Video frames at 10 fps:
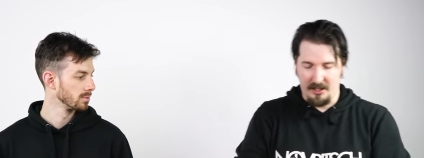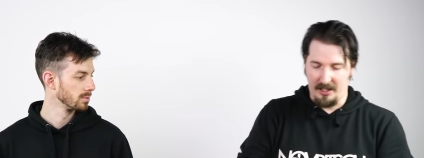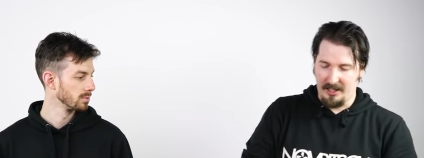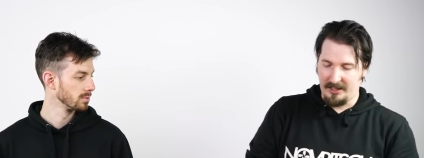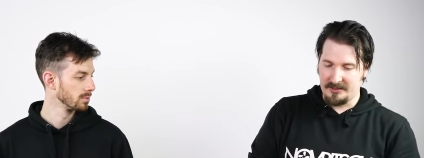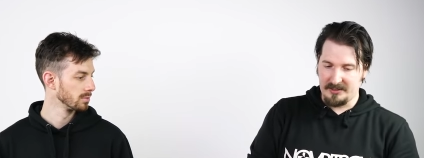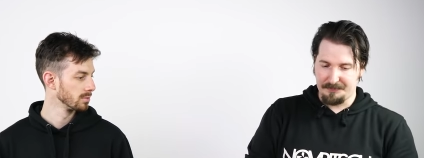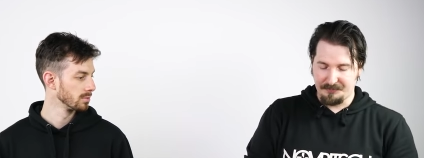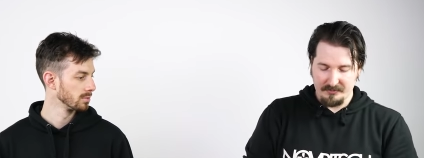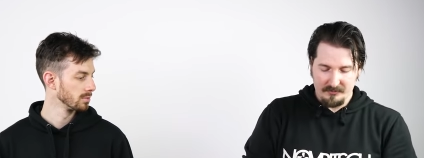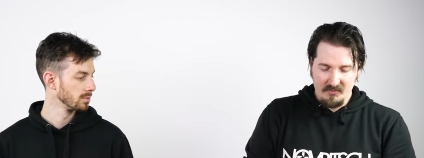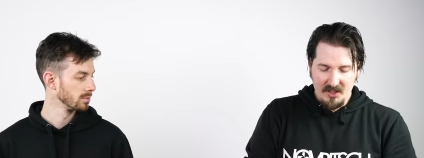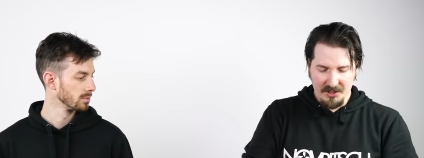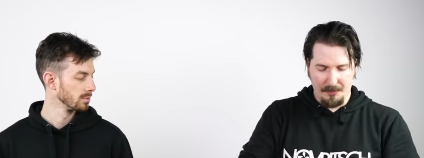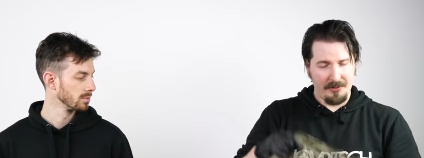Speaker 1: And
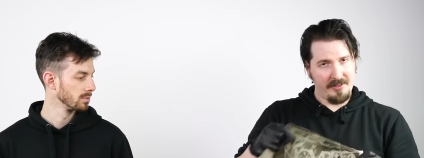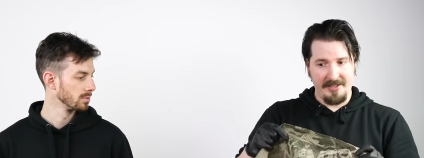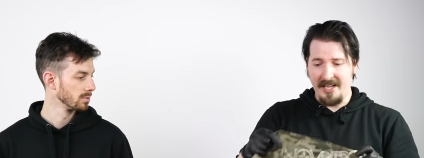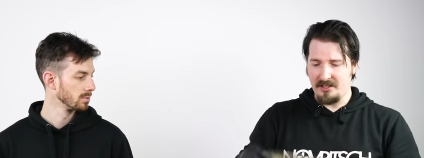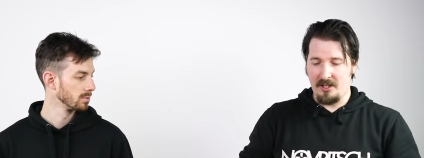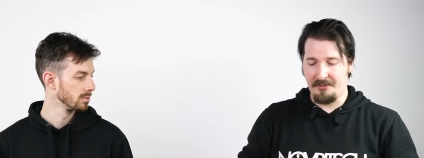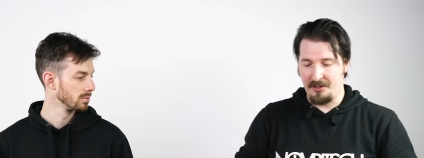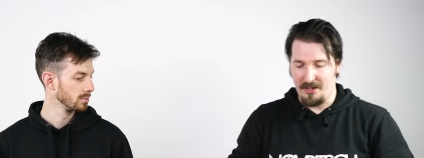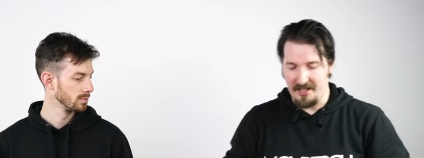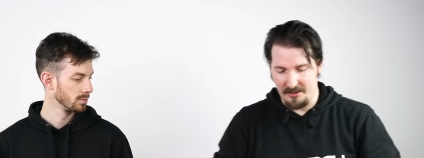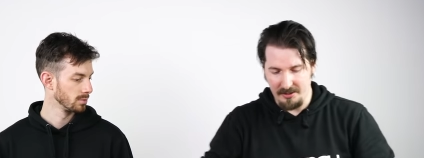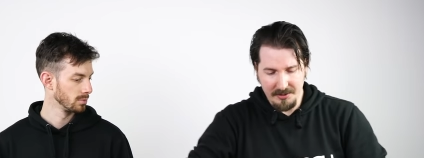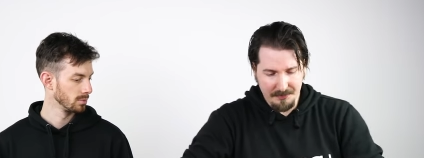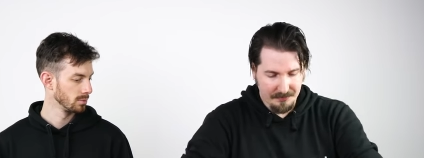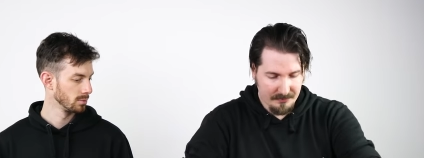you put the net on the dry
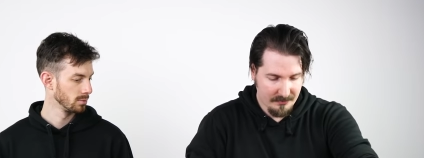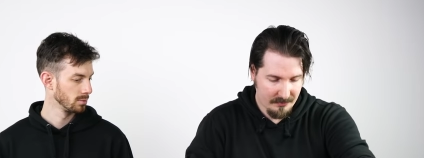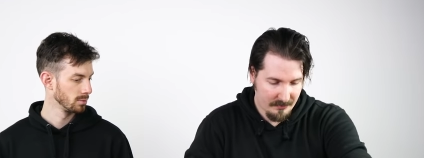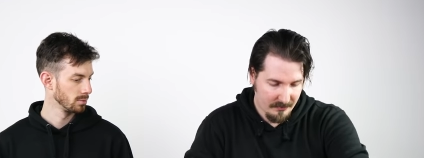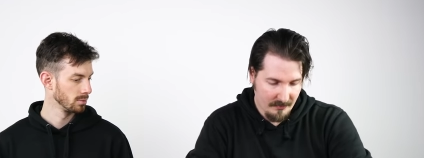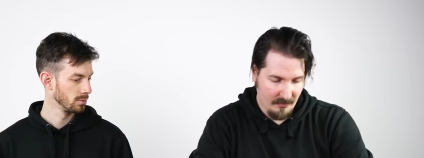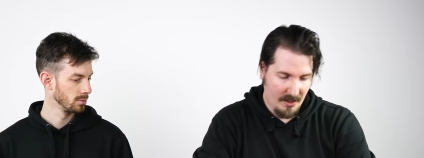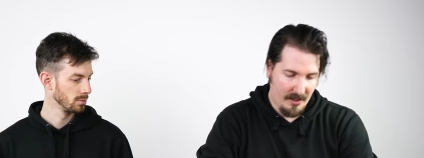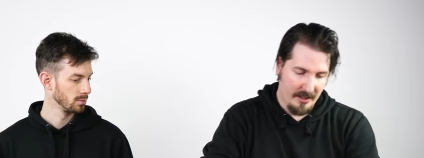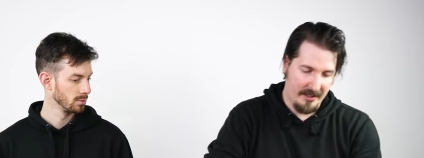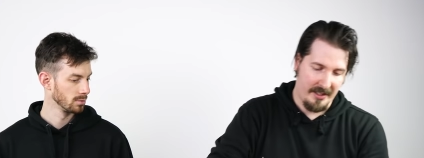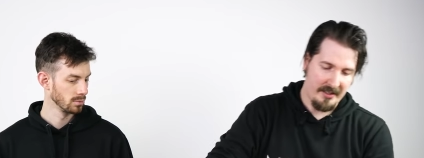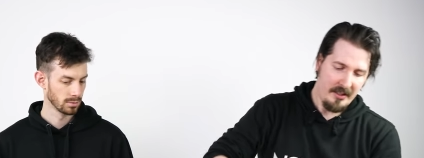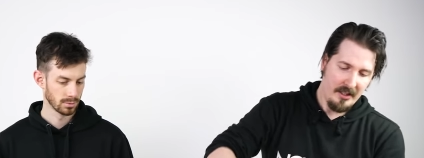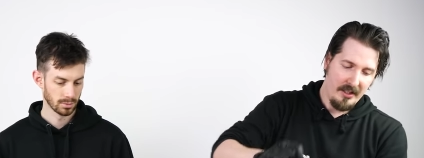color, and
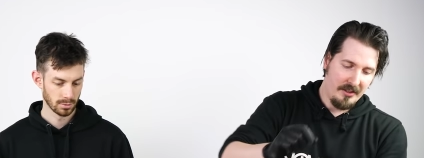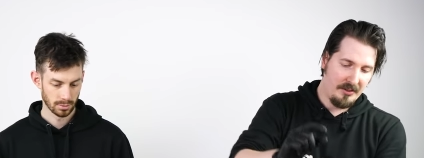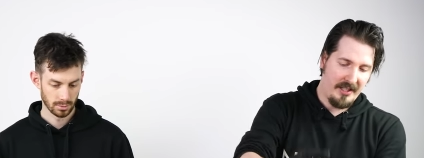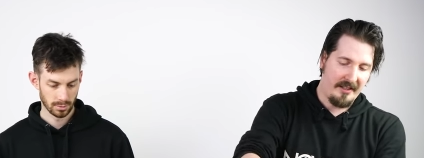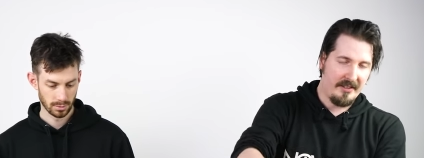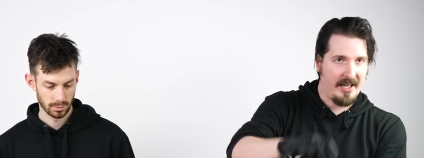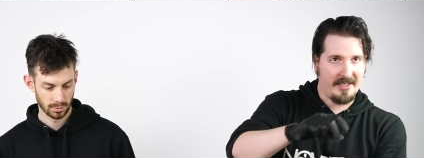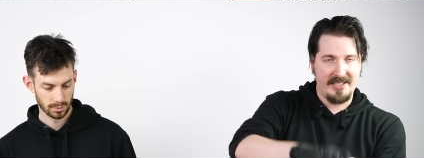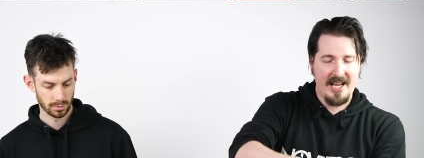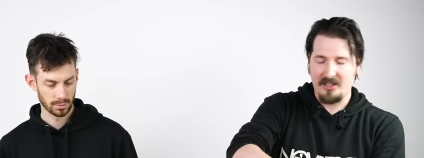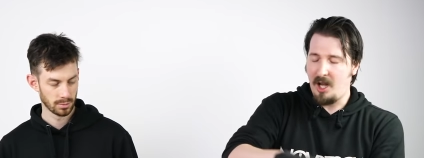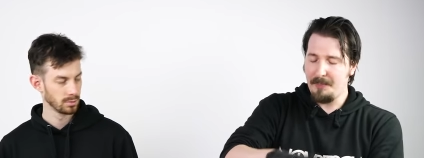then you take the exact